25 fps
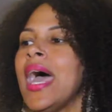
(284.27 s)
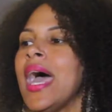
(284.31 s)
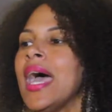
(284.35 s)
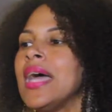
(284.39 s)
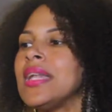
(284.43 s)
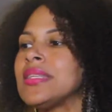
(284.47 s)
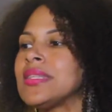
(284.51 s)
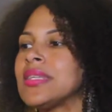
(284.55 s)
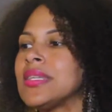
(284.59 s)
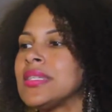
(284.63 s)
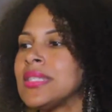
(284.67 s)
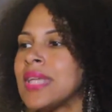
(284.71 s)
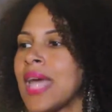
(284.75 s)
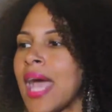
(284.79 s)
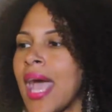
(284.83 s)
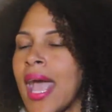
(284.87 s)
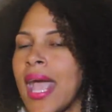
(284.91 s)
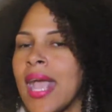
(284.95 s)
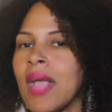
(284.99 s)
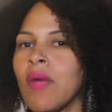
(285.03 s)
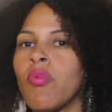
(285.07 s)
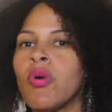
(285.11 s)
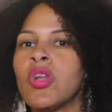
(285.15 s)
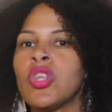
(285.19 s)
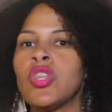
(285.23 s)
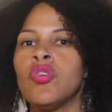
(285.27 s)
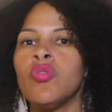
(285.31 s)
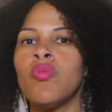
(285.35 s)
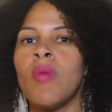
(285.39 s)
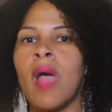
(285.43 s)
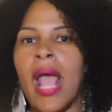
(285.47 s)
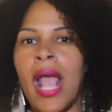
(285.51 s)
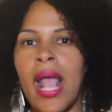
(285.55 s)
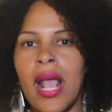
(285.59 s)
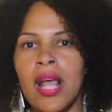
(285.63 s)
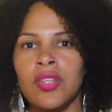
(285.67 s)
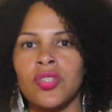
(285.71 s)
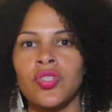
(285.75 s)
and today when you
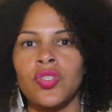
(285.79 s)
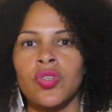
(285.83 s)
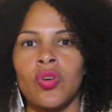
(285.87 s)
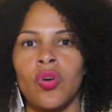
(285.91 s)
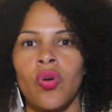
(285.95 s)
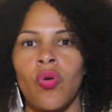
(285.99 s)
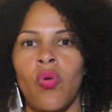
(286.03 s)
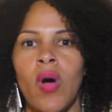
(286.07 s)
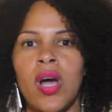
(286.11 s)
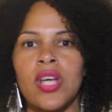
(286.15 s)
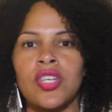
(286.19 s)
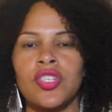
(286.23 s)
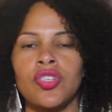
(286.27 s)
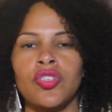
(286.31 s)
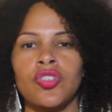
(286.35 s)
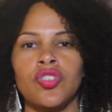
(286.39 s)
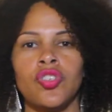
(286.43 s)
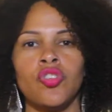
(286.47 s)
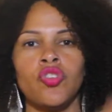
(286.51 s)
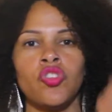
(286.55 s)
answer questions,